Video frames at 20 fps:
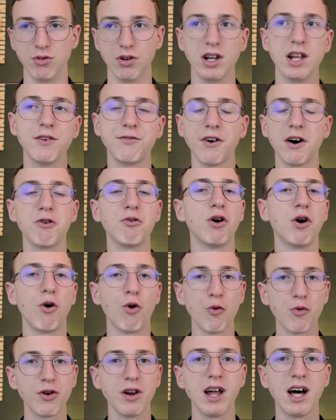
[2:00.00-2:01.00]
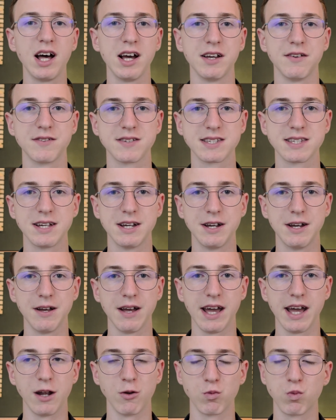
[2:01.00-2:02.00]
live our own lives,
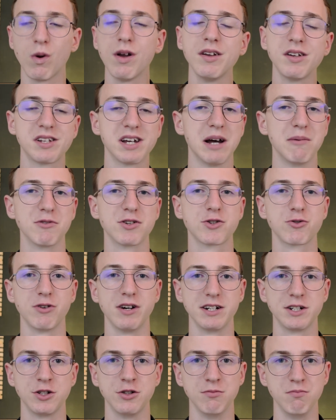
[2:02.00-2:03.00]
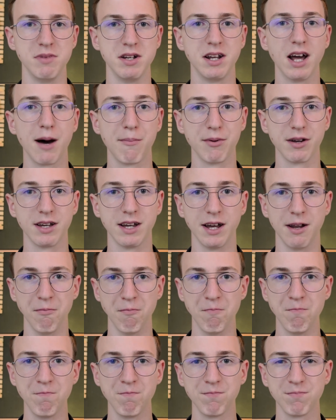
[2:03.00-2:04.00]
and when the time is right, to meet up again.
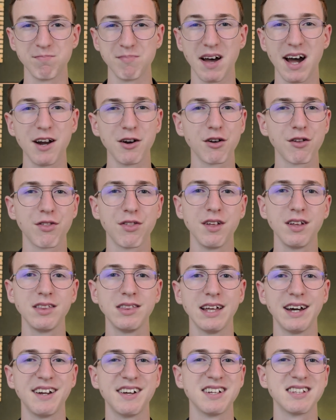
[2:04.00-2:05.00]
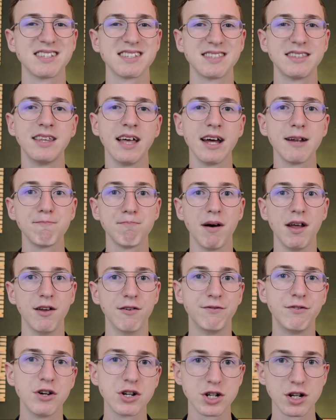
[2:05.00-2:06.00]
I don't think that it's that
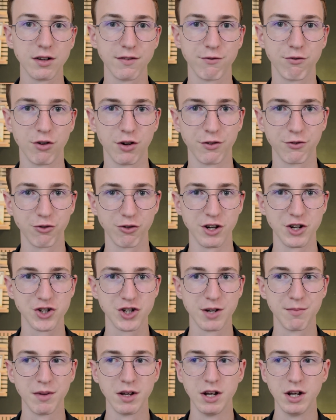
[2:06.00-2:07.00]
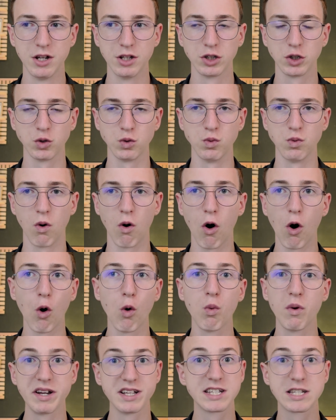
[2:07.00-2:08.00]
beneficial for a friendship to
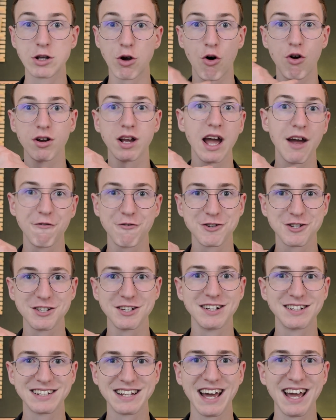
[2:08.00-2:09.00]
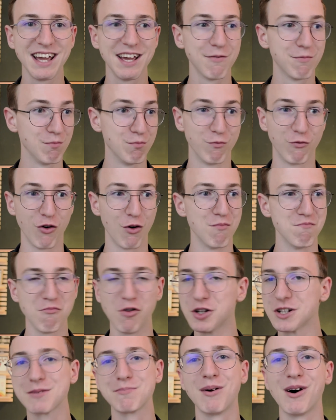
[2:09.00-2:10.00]
always talk every single day for
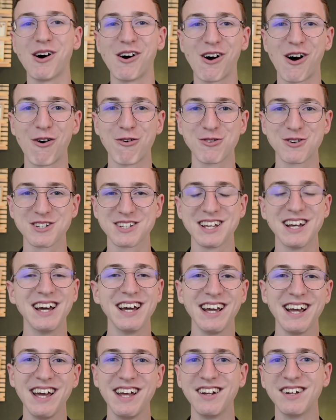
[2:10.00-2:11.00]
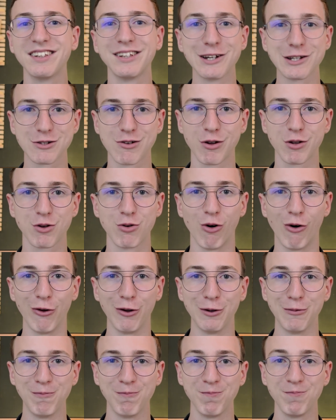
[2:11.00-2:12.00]
multiple hours in a Discord
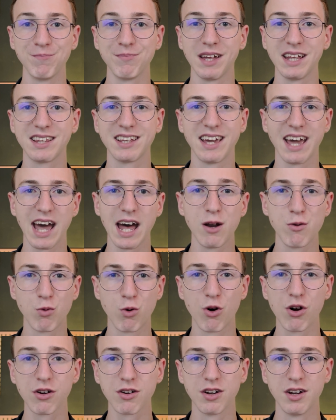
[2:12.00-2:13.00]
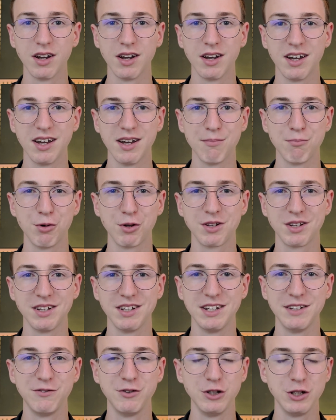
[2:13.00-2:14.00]
call. That can work, but
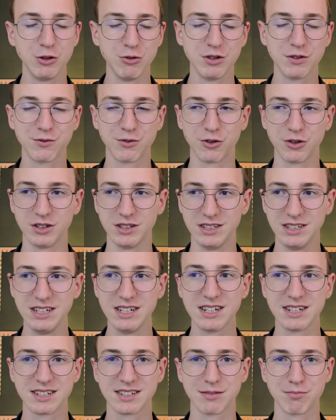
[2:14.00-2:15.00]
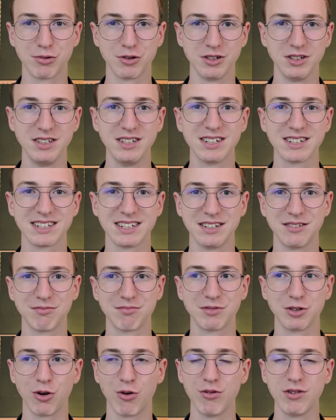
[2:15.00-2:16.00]
if you do it for years upon years and
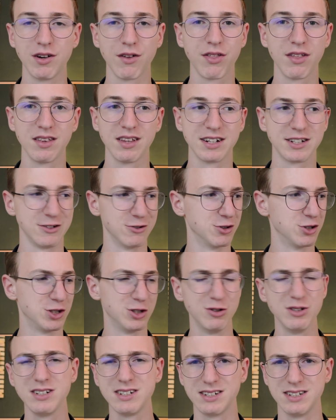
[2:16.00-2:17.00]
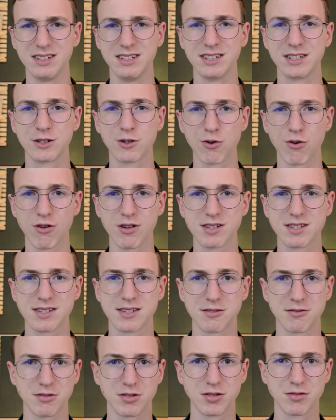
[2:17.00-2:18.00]
the only thing that you're doing in these calls
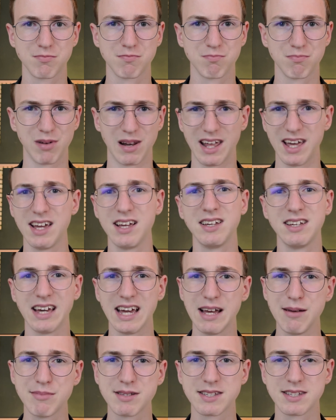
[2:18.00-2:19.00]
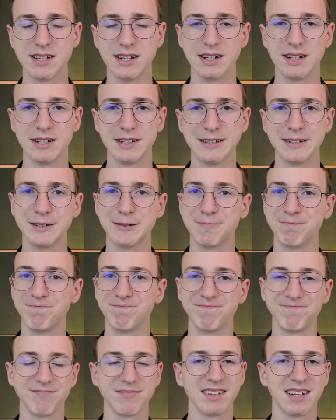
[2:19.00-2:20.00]
is playing games,
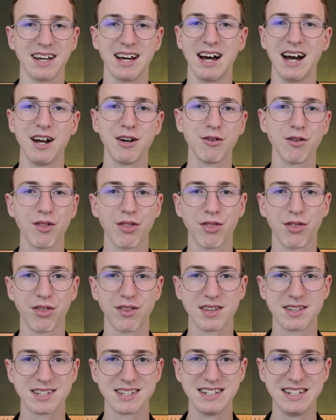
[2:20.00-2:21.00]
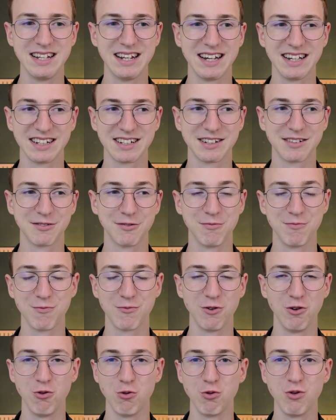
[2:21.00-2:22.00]
I don't see like
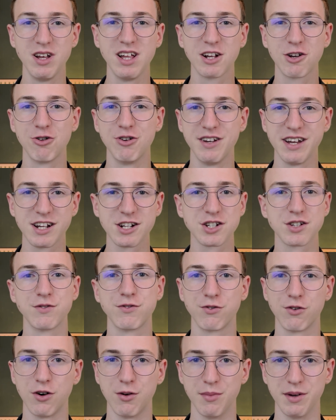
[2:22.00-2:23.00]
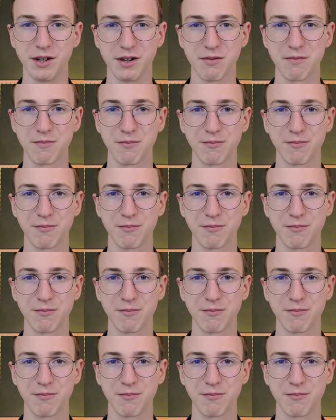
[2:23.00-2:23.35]
a real connection forming.